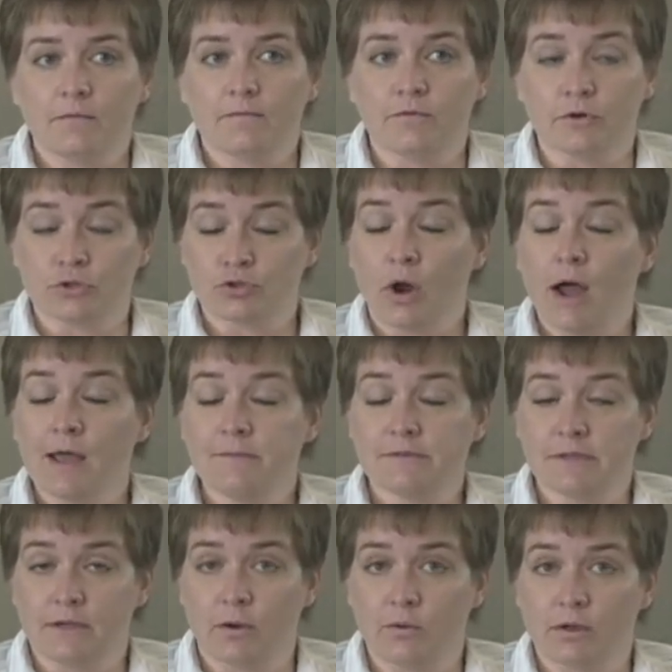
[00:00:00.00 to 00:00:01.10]
For
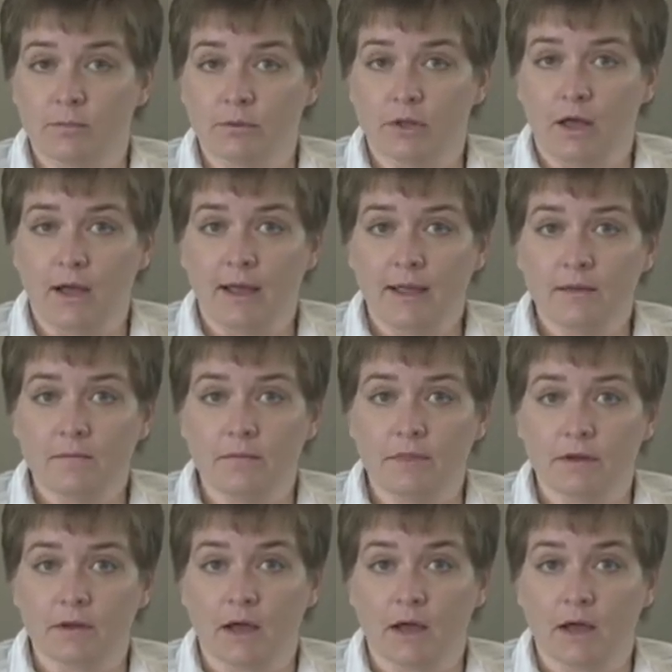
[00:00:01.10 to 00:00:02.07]
tribes that don't comply, the